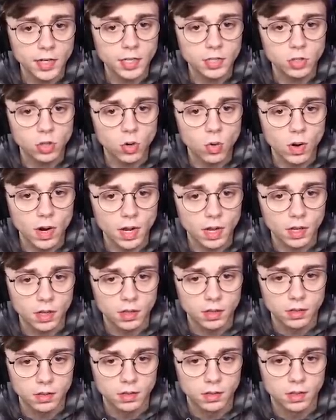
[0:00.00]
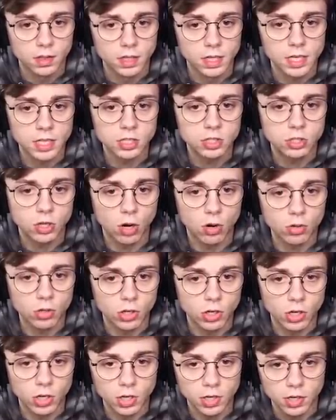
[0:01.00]
he do it? He's so
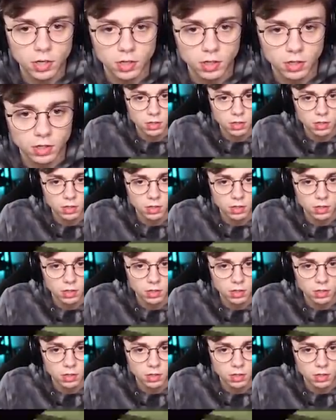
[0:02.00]
good.